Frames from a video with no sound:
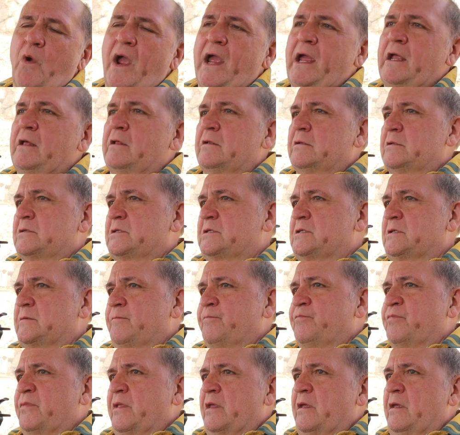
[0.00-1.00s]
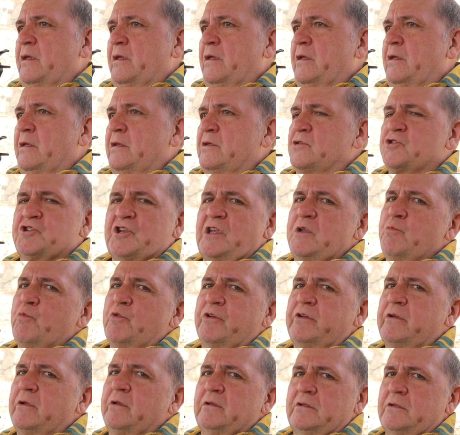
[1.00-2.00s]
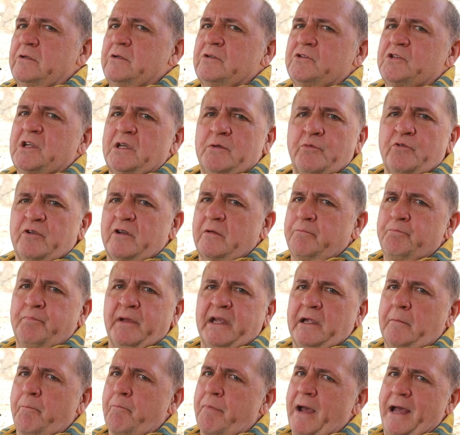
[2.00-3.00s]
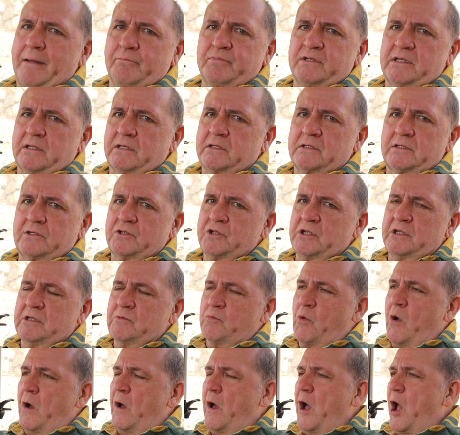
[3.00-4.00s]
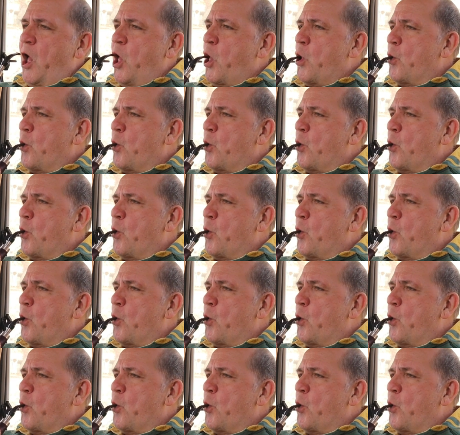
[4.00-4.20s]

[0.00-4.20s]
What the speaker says: Wales? She were a big Baptist, she was.